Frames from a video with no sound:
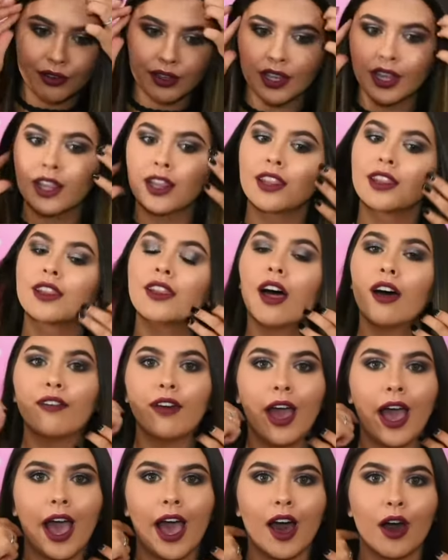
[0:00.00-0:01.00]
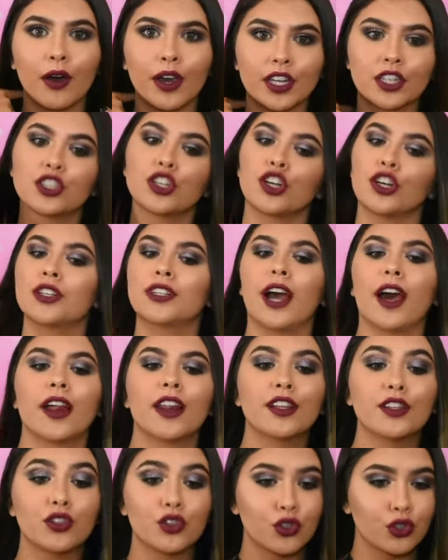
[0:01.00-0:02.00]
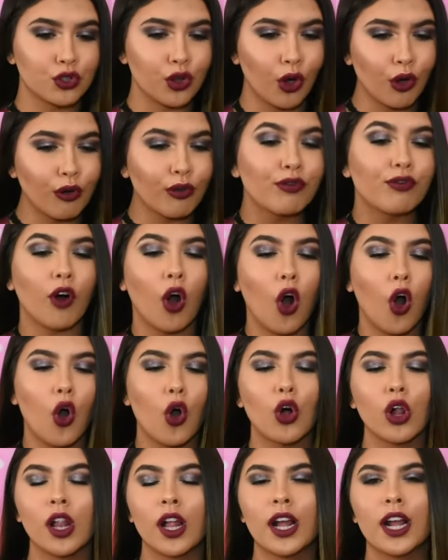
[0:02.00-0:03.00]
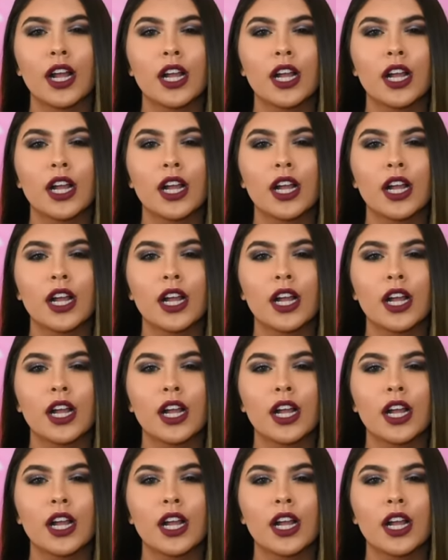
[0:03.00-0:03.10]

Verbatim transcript: really love how it turned out. It is so fall,